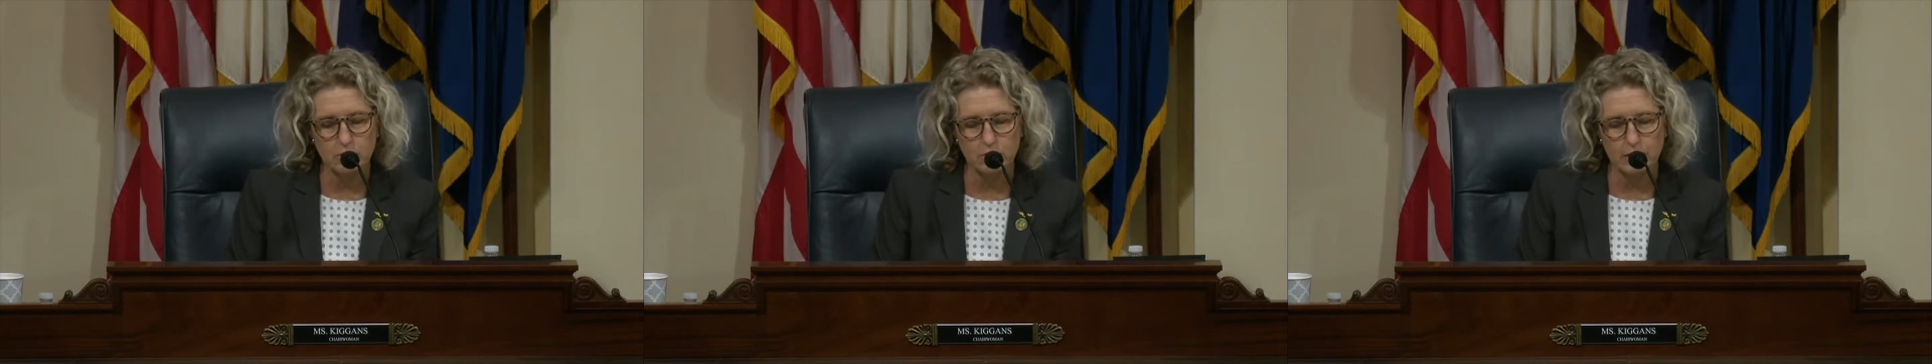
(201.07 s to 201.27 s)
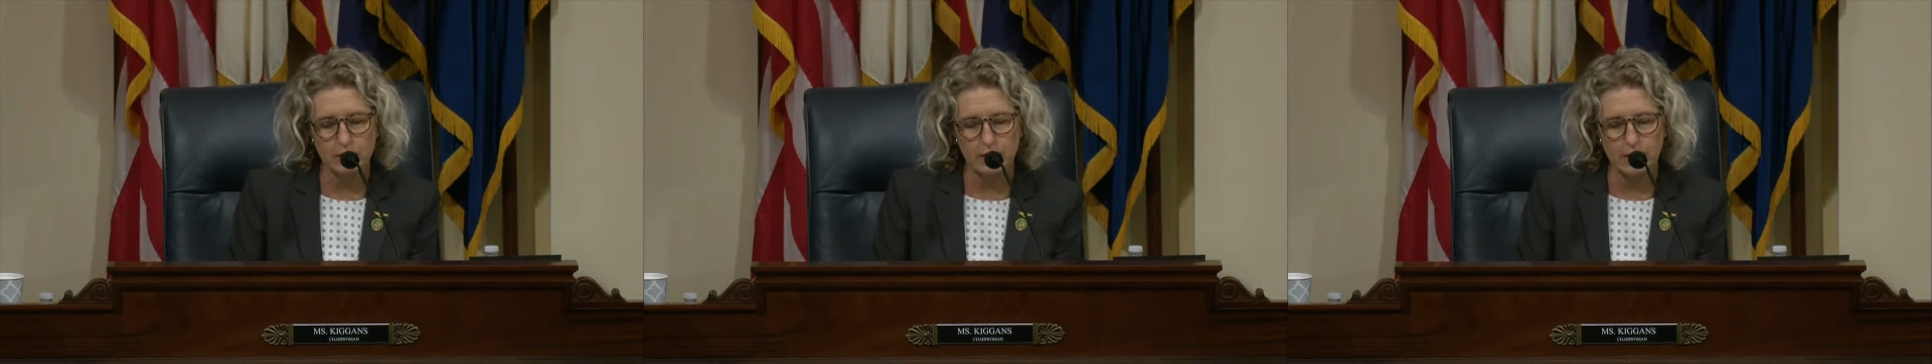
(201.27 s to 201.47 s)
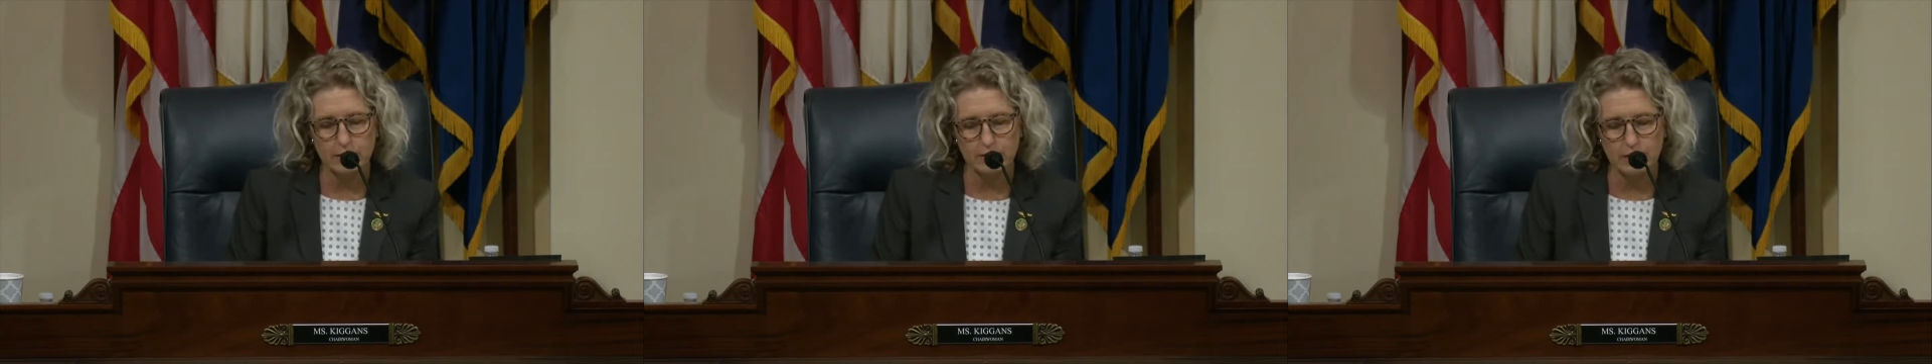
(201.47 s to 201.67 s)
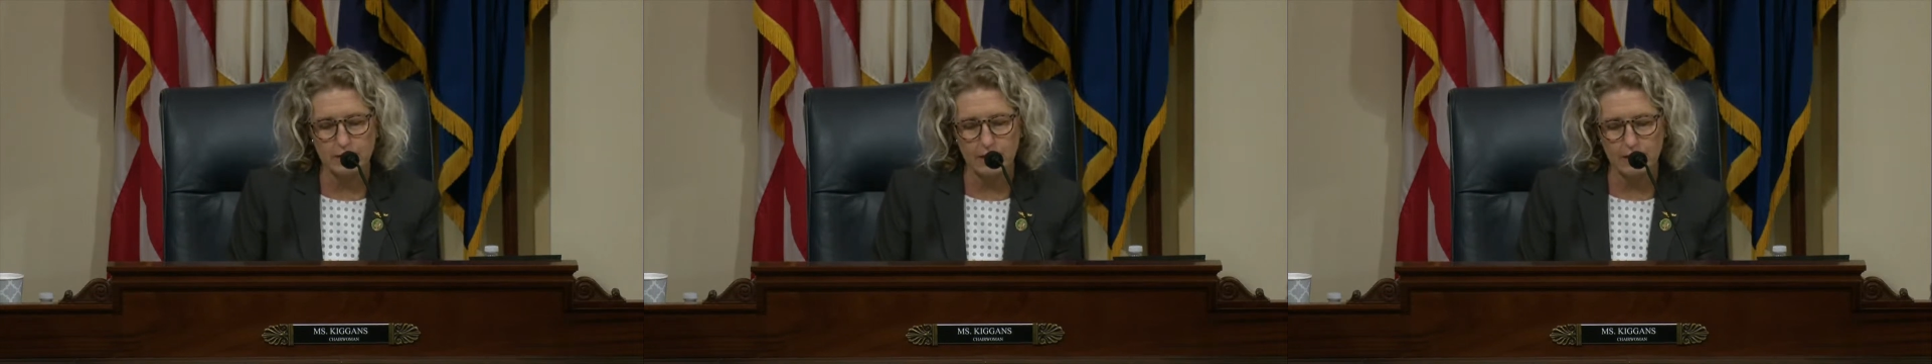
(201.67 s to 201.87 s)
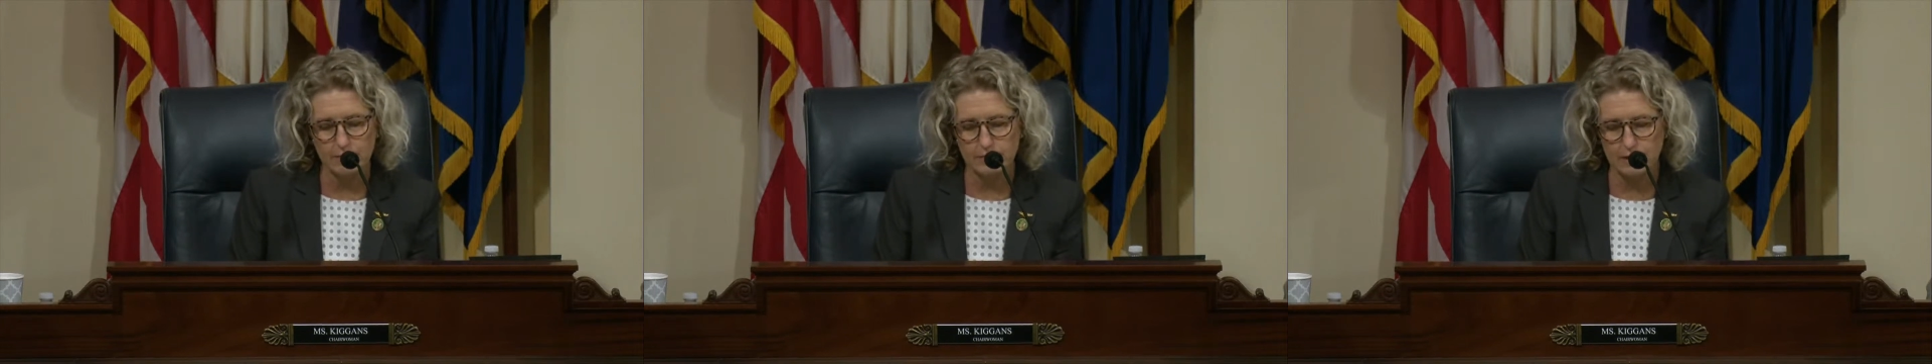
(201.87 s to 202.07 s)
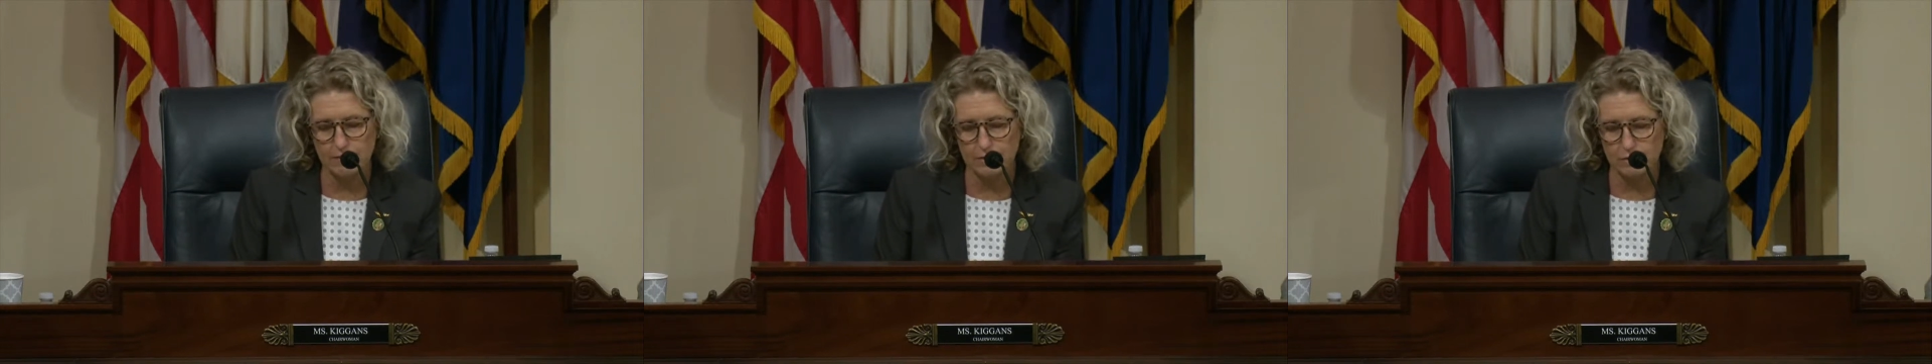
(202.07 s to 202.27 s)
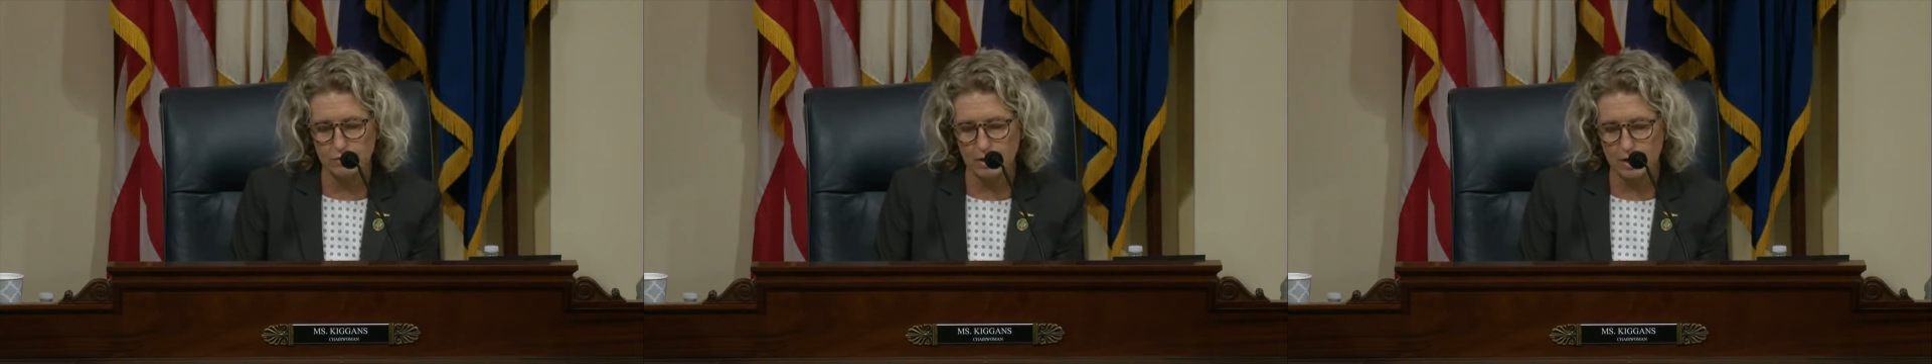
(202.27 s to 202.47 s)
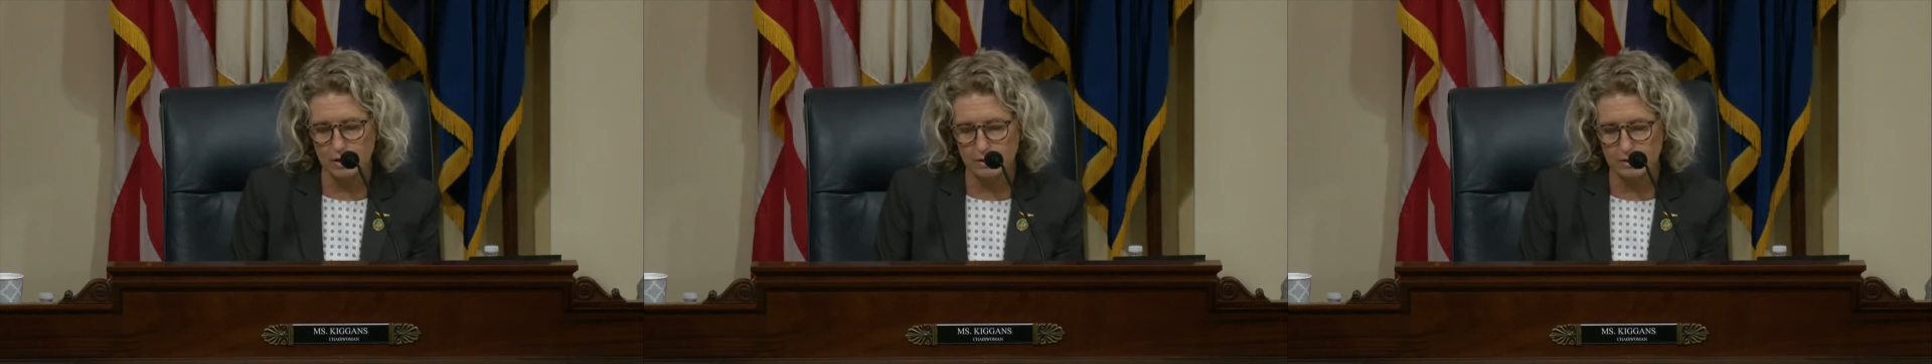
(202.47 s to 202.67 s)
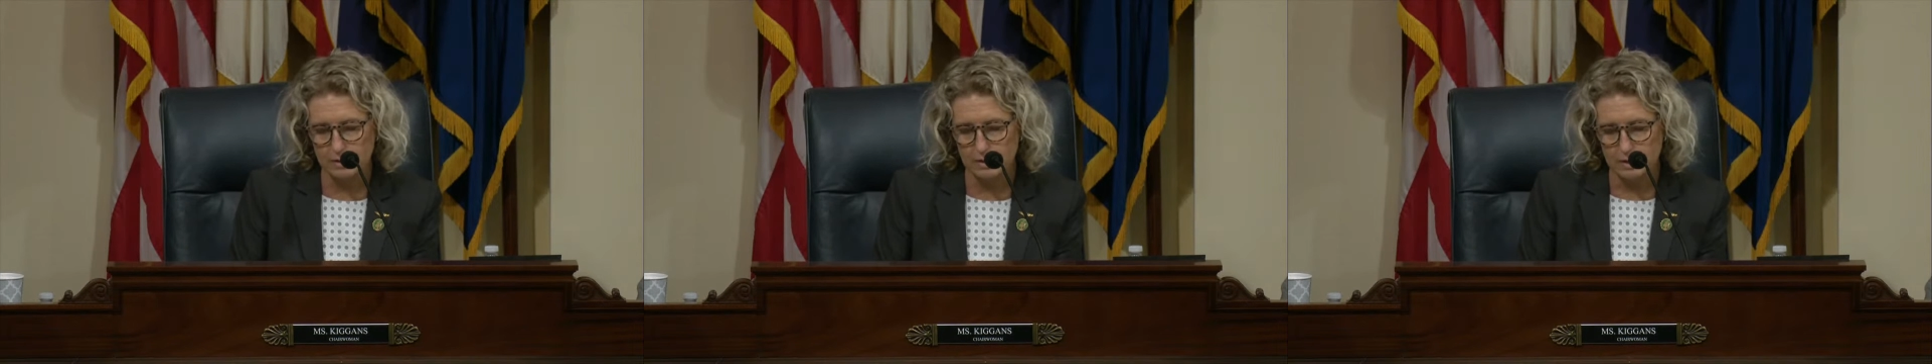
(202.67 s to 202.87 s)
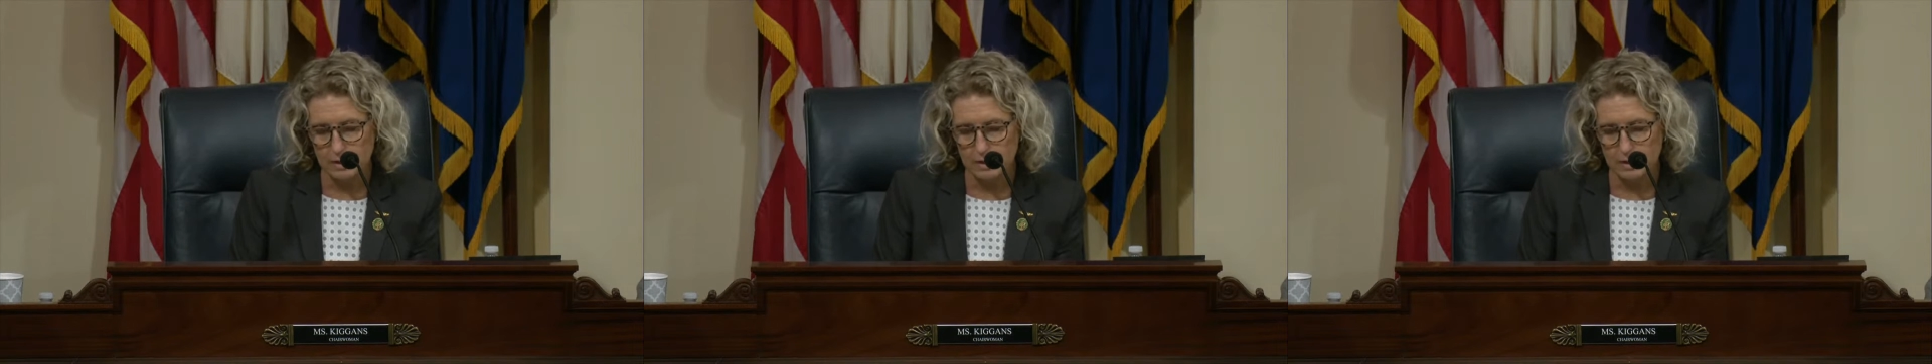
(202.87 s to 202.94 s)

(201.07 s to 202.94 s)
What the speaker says: relies on life-saving drugs.